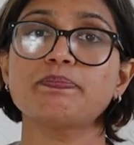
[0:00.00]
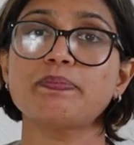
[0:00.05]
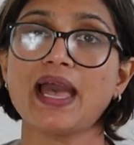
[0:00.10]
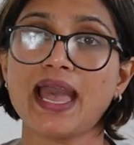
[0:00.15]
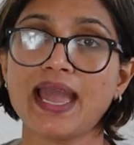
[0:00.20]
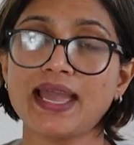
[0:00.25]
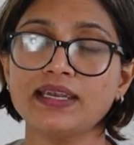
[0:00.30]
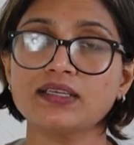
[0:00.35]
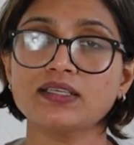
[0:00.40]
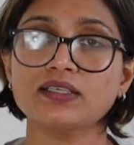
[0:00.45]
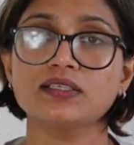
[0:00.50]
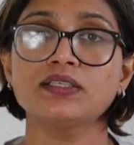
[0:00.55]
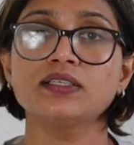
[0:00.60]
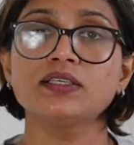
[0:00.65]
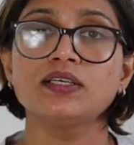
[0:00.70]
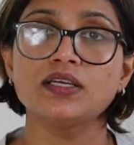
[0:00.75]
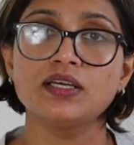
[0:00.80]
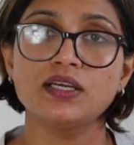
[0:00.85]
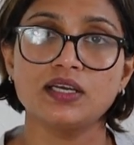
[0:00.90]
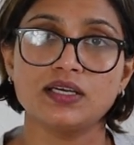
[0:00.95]
bank
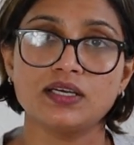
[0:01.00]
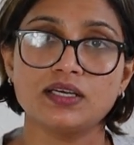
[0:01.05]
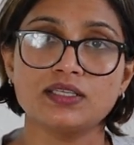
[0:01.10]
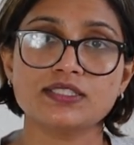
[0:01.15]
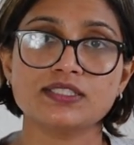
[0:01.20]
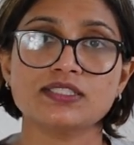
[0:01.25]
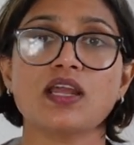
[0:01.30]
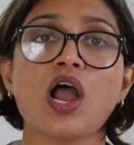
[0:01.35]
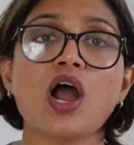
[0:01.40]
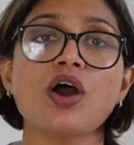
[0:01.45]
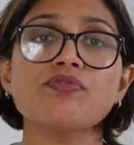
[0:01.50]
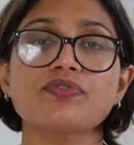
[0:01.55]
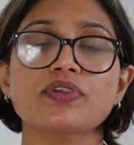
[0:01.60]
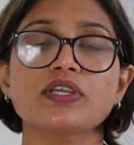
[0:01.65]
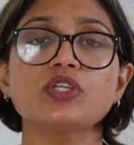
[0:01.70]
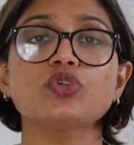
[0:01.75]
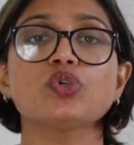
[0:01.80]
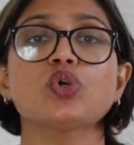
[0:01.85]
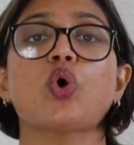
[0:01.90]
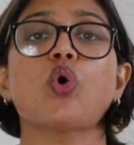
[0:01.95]
staff
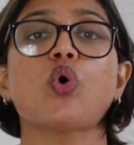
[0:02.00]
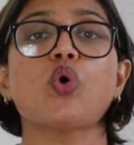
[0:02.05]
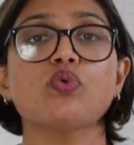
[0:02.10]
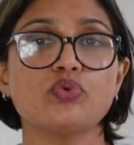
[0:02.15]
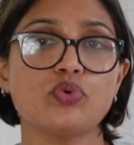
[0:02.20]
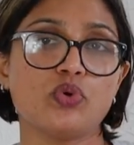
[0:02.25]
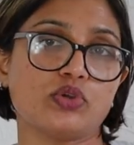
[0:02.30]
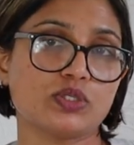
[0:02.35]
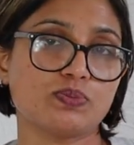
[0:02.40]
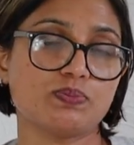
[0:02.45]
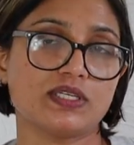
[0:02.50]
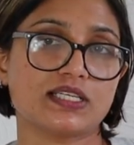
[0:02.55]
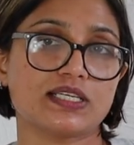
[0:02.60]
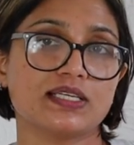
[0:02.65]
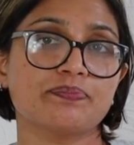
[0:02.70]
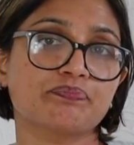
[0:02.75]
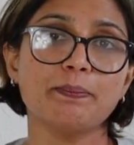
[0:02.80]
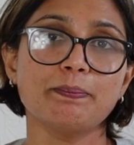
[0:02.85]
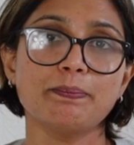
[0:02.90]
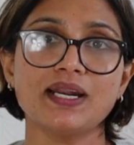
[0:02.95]
in your own hospital.